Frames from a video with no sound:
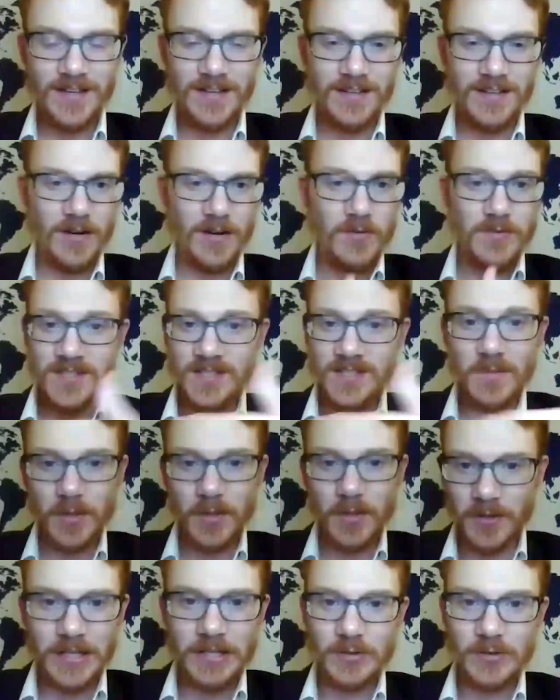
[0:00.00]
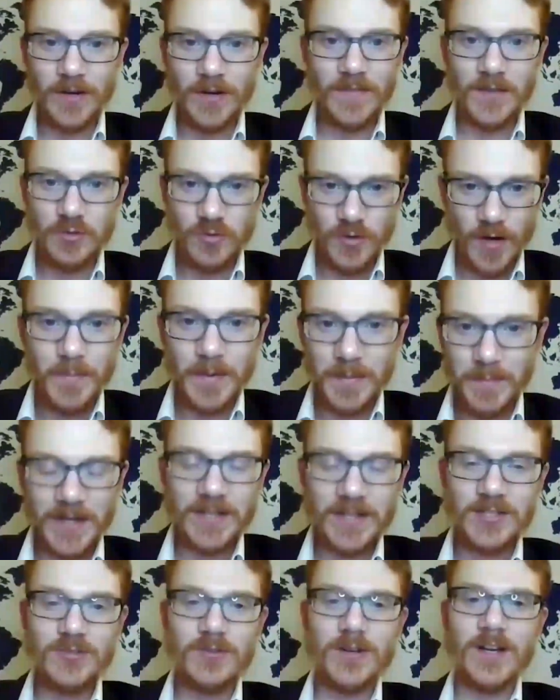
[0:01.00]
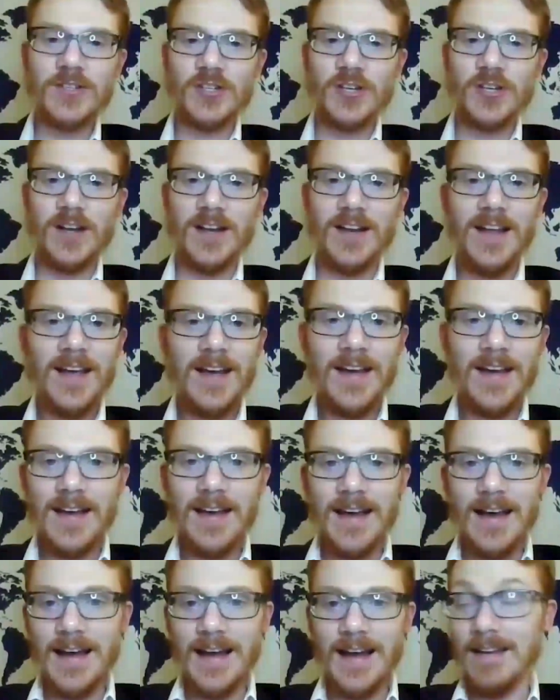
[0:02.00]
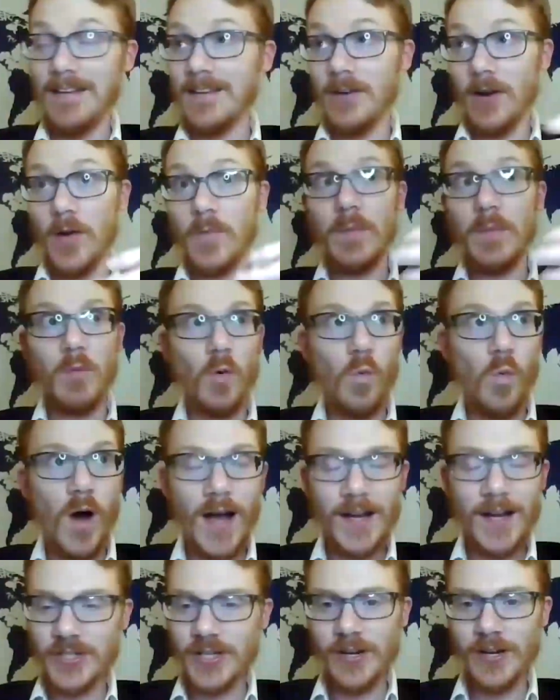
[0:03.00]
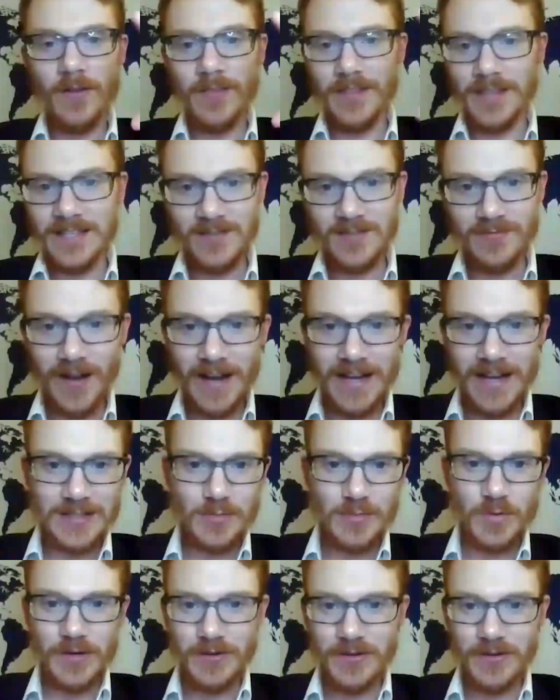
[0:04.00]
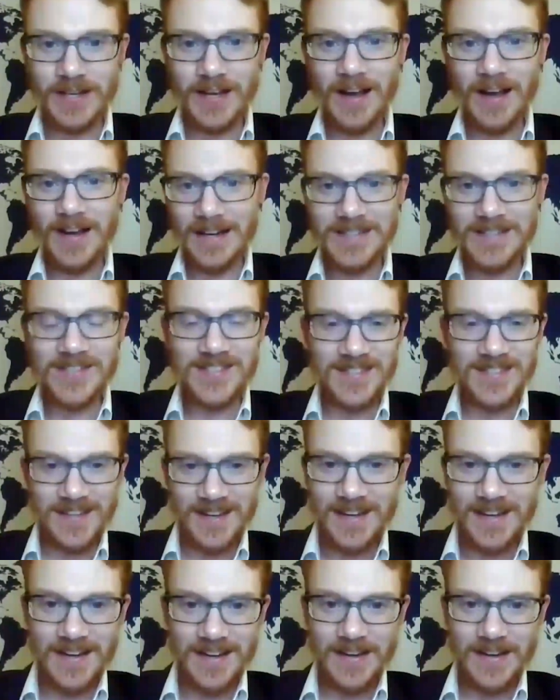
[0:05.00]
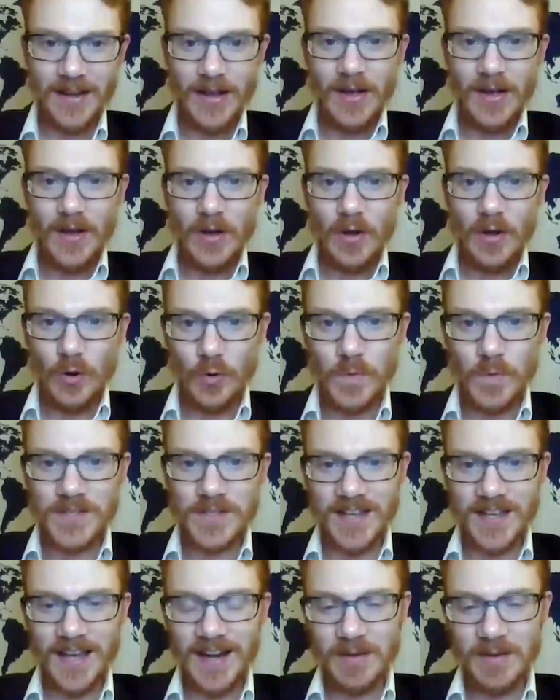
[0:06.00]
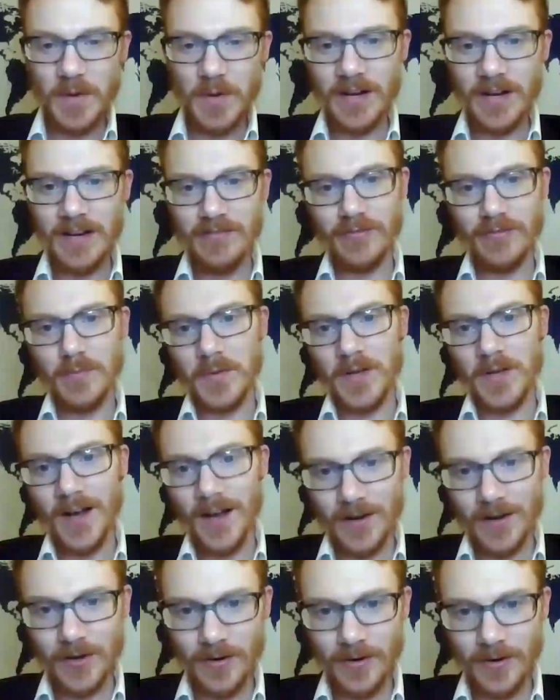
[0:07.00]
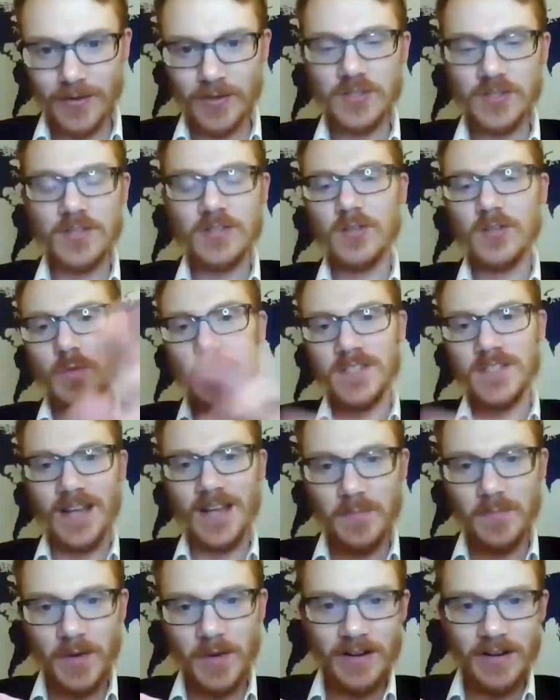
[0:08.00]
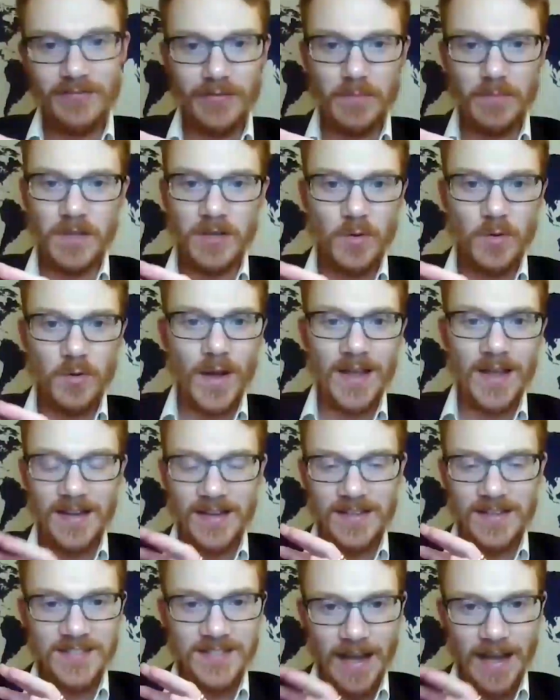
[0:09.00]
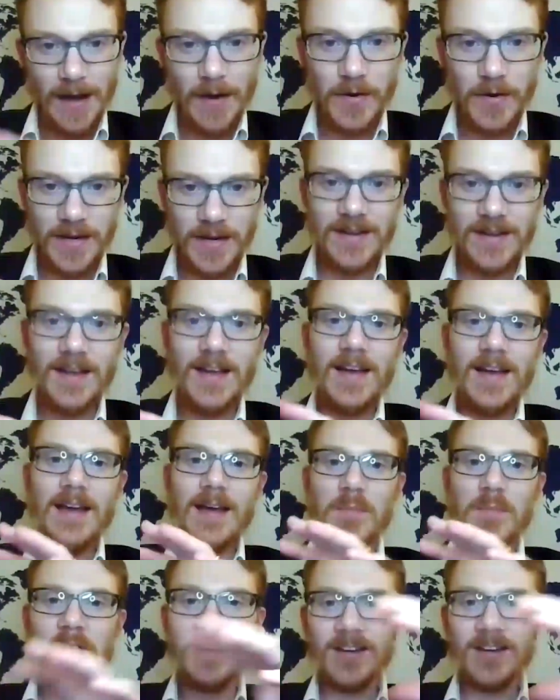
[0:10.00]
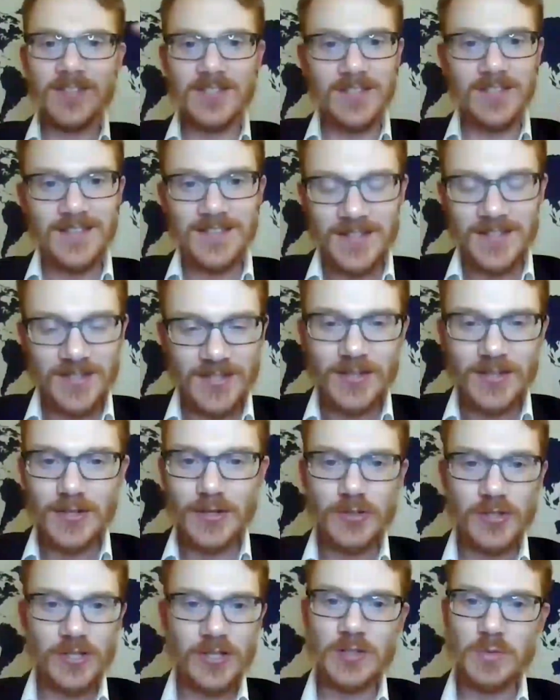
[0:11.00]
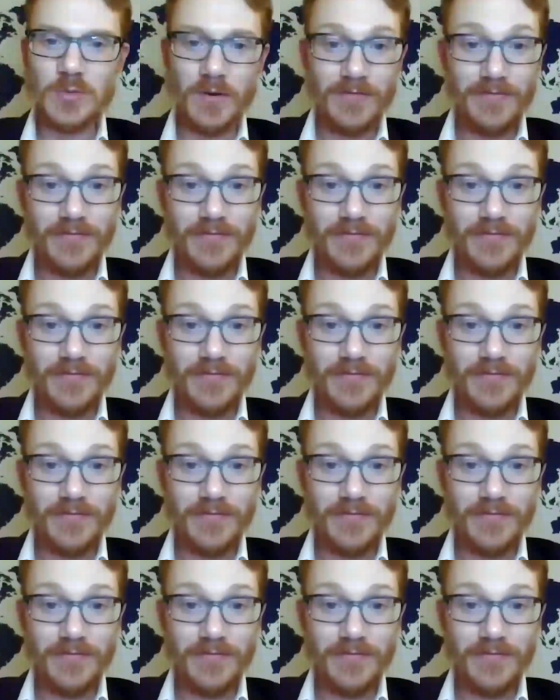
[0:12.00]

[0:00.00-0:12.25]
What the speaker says: And similarly during the Trump administration, I remember watching all these fights where you could kind of see who was getting money from Qatar versus who was getting money from the UAE and Saudi, because these institutions were